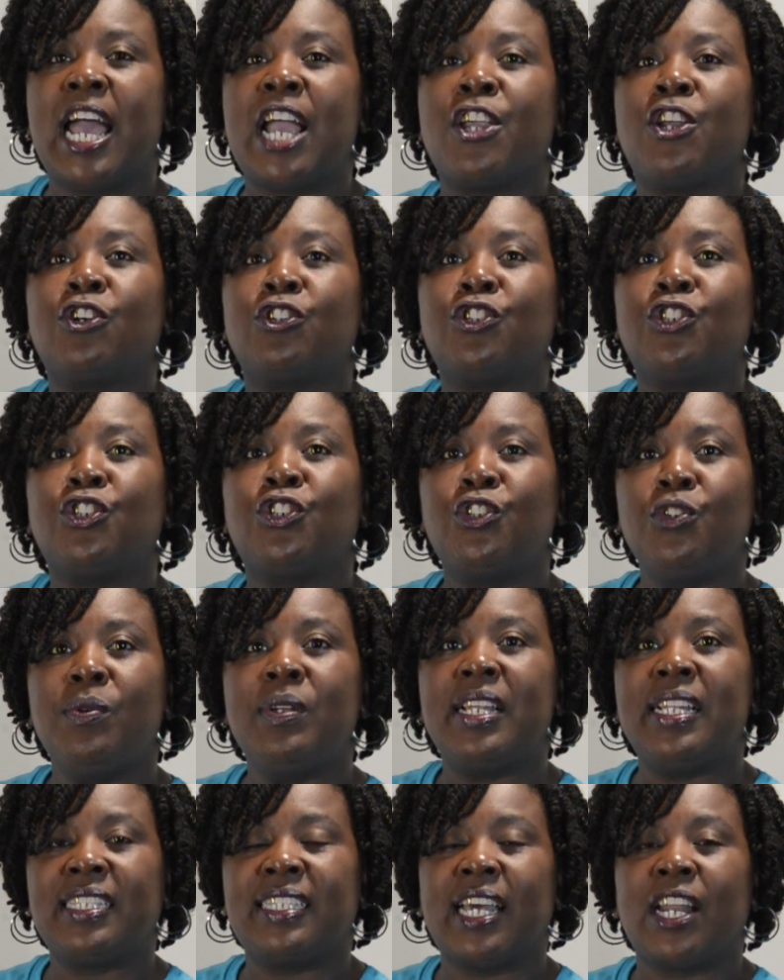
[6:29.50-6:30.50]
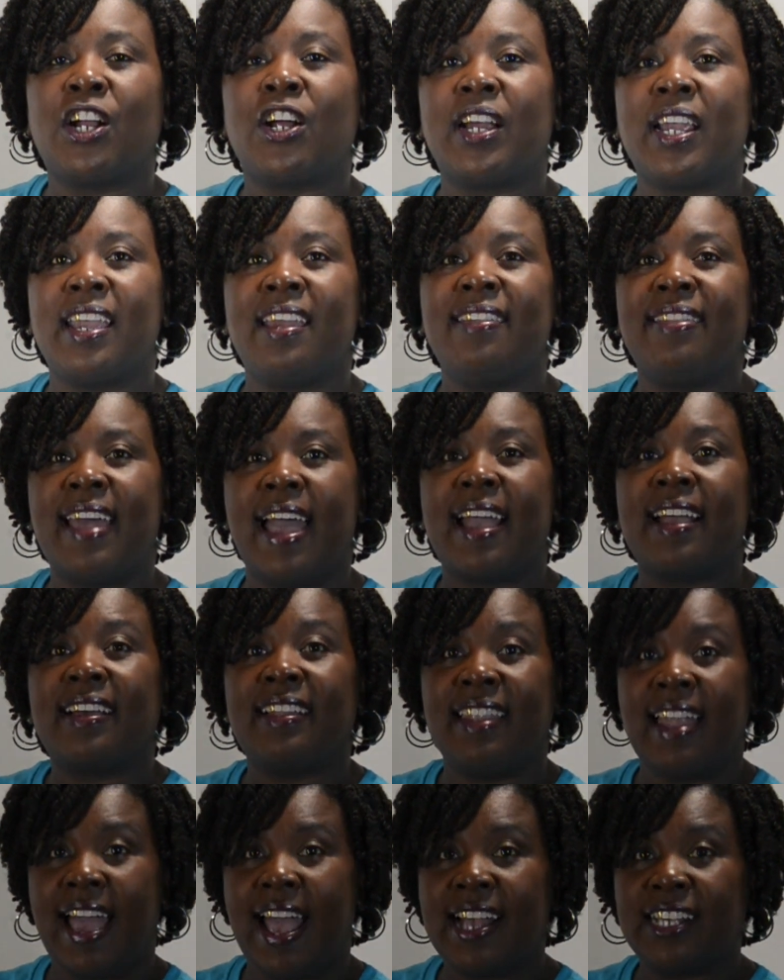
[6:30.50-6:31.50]
your students that are in that
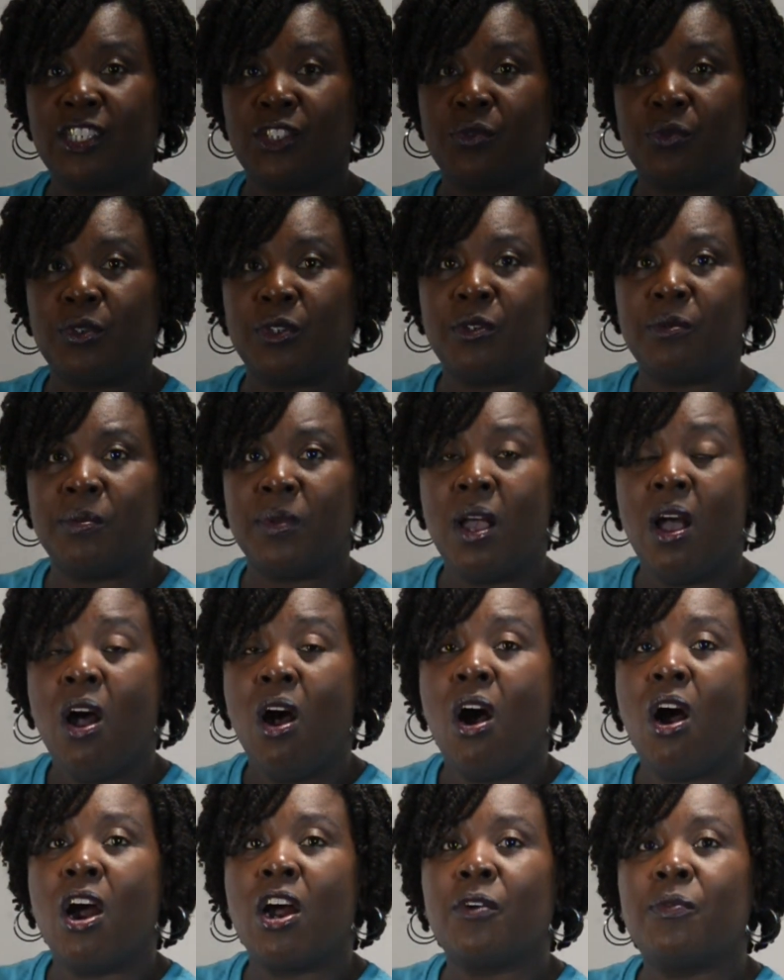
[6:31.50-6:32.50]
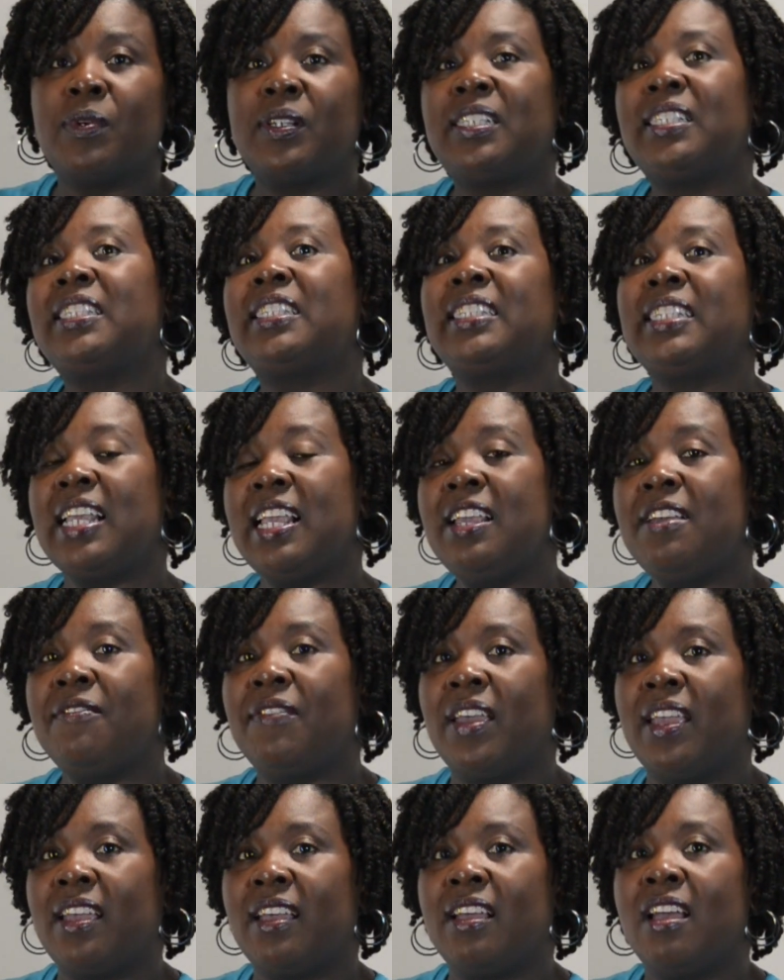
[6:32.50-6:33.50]
classroom are
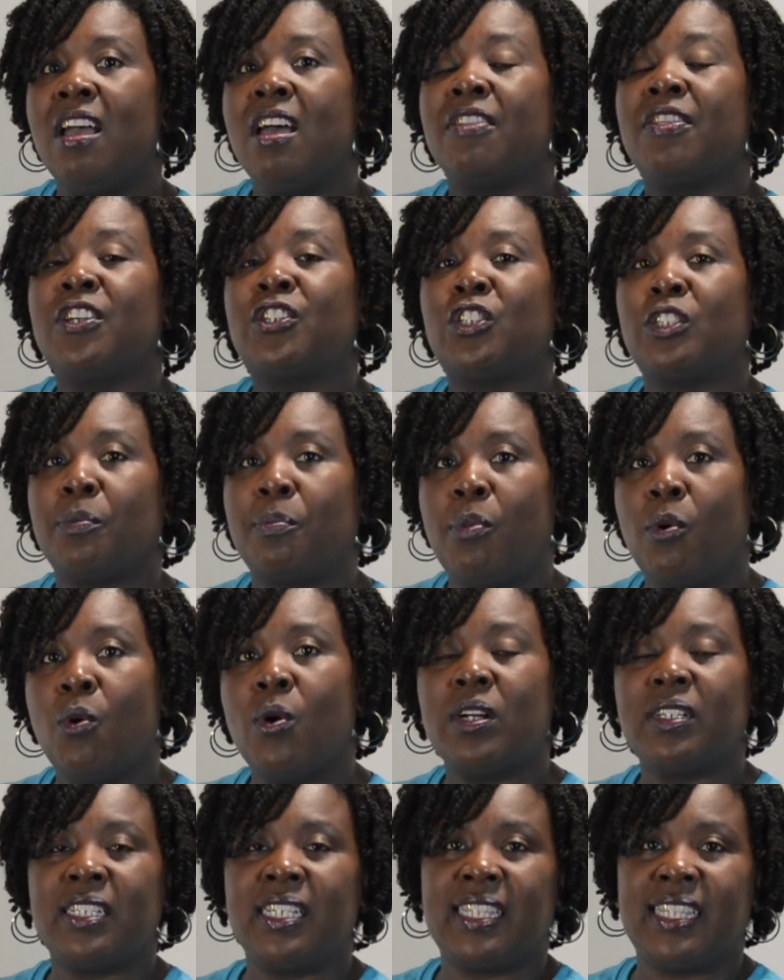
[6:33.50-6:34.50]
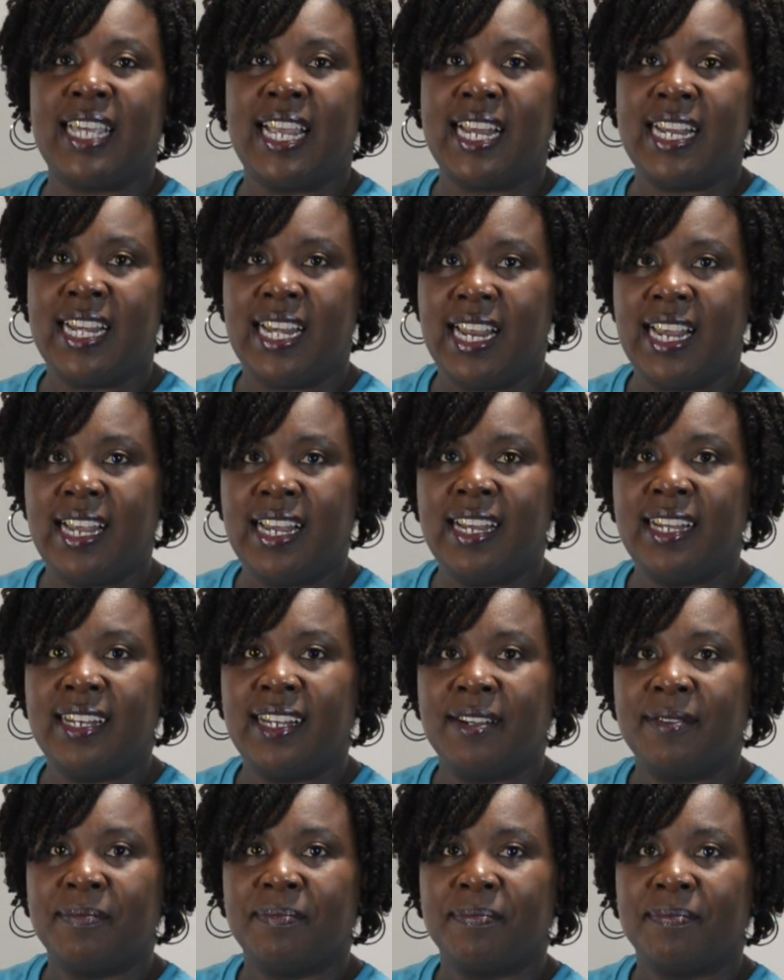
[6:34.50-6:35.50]
receiving the support that they need,
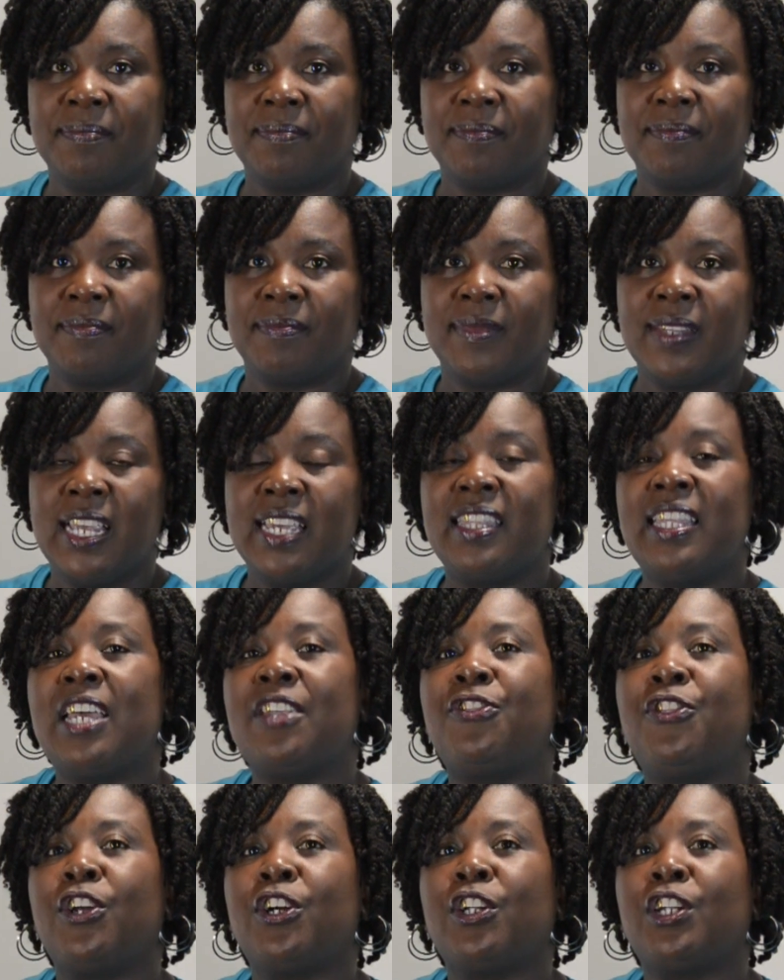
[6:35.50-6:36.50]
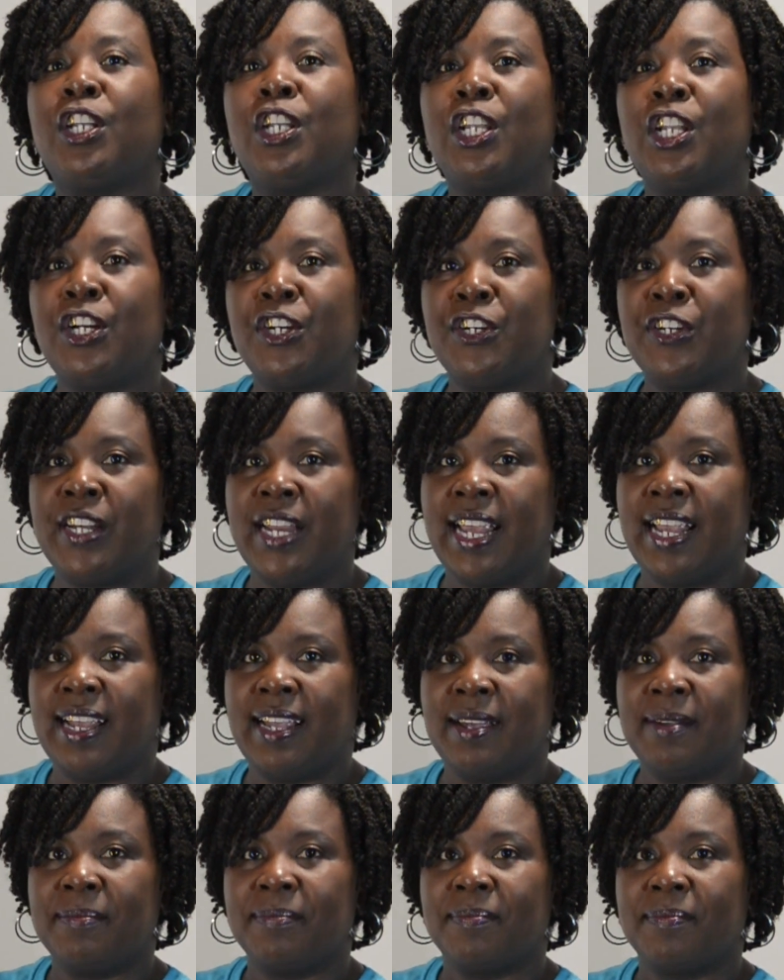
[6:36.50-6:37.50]
that they're learning,
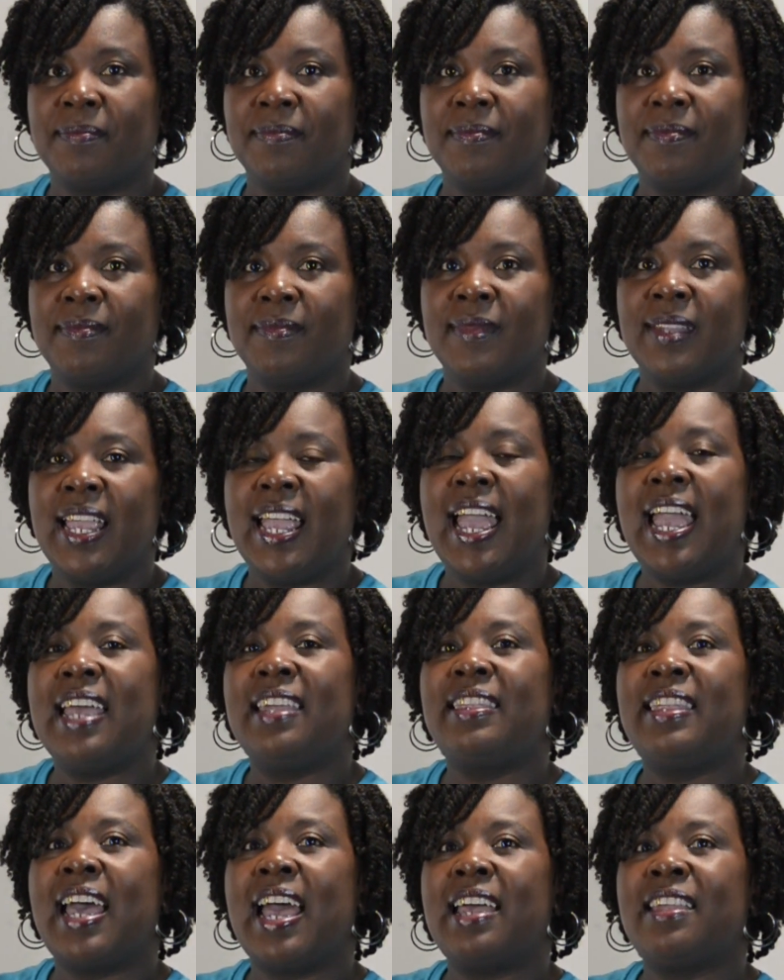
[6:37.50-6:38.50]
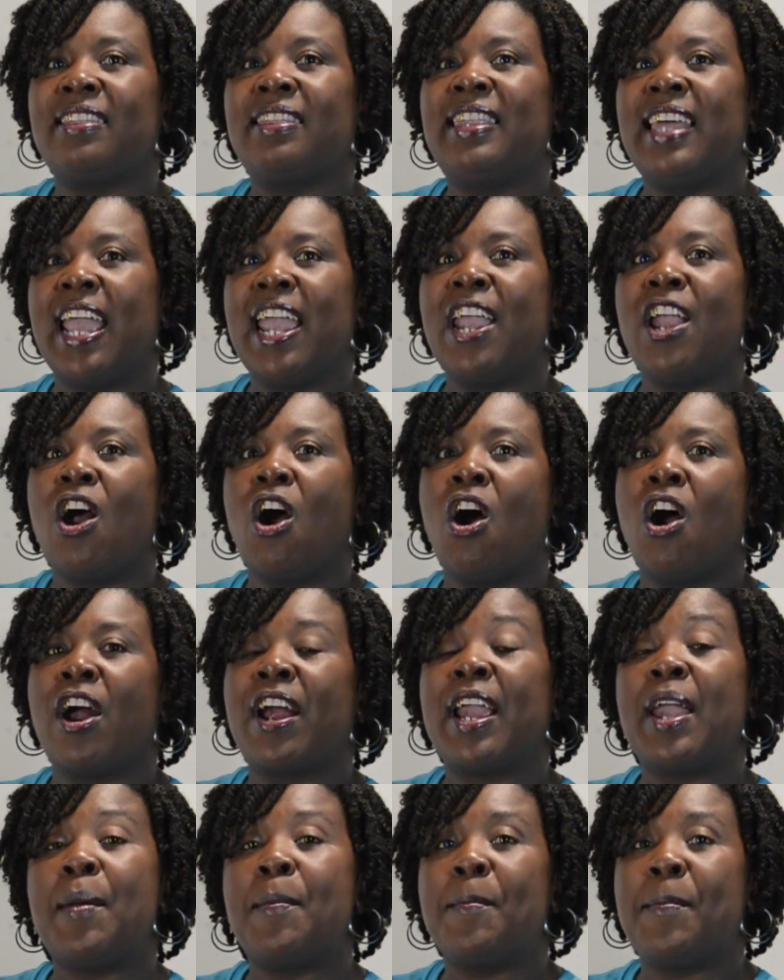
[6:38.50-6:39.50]
and that they
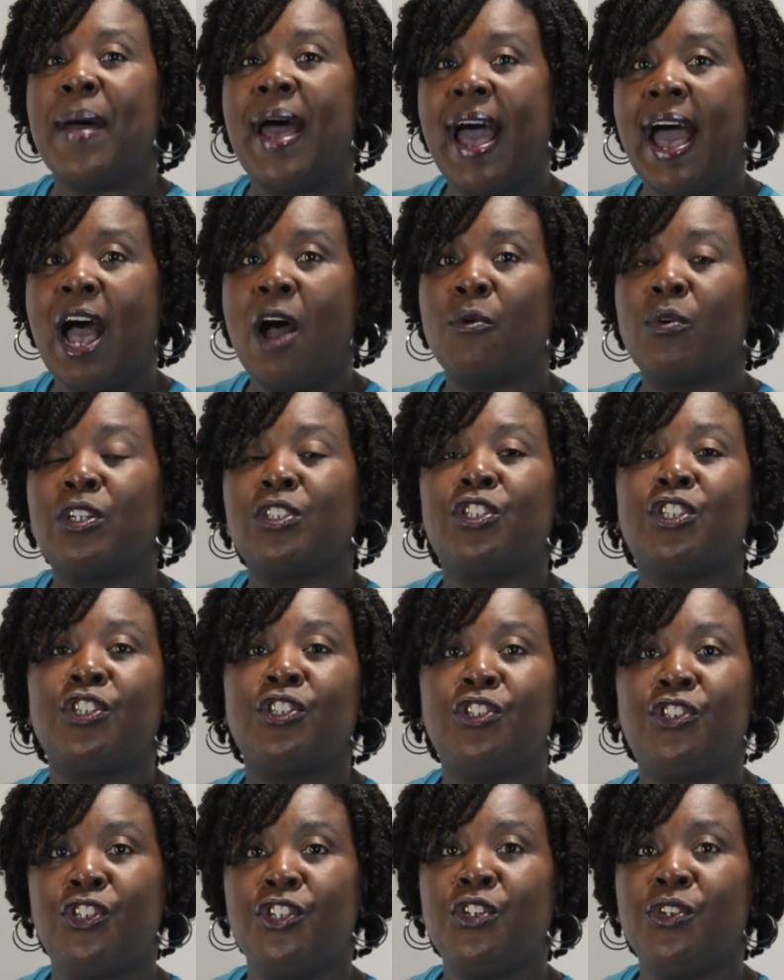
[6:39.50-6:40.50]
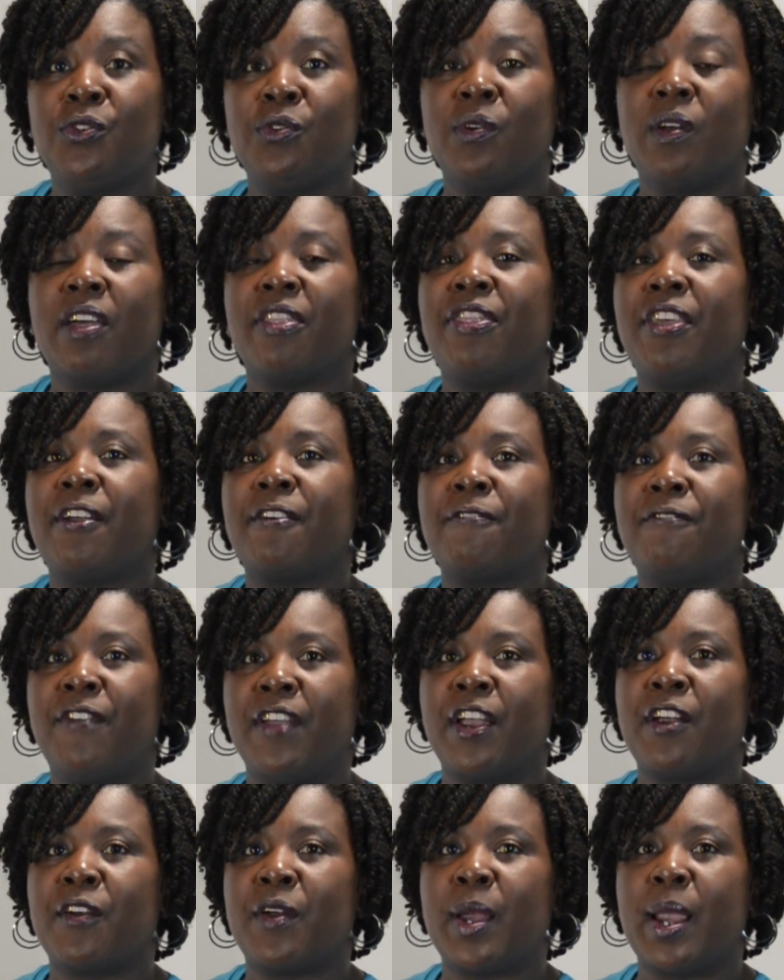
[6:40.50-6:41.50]
are empowered to do their
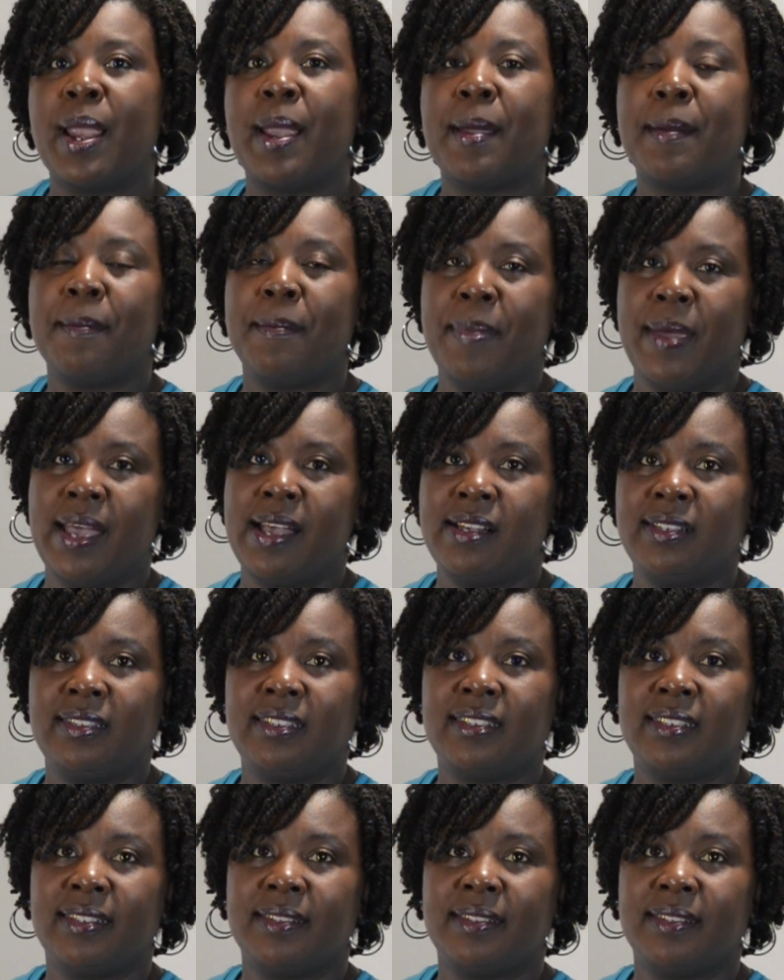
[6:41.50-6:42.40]
very best.